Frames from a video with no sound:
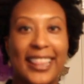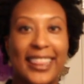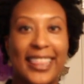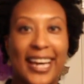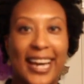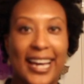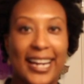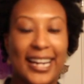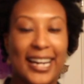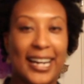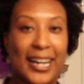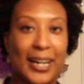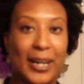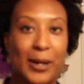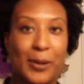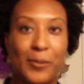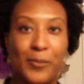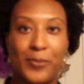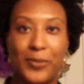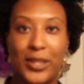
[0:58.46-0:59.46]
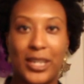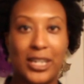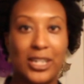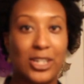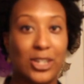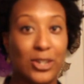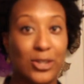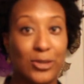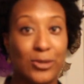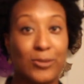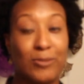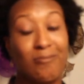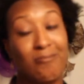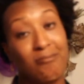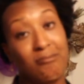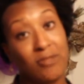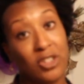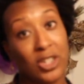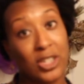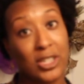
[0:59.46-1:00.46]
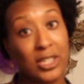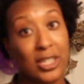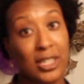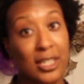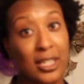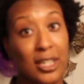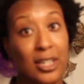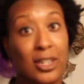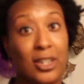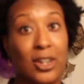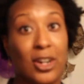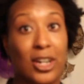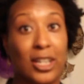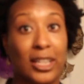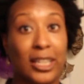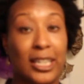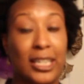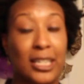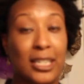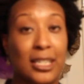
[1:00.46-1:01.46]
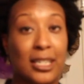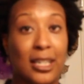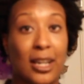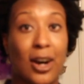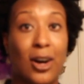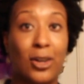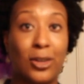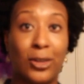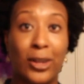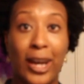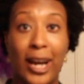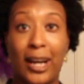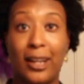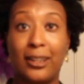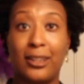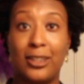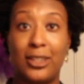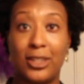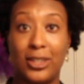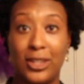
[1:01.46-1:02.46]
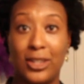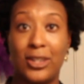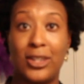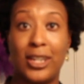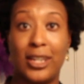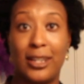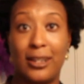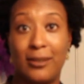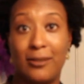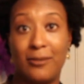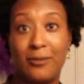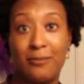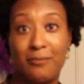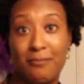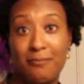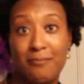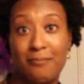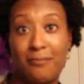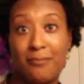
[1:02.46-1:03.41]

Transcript: that can do just as good, or at least hold out until you can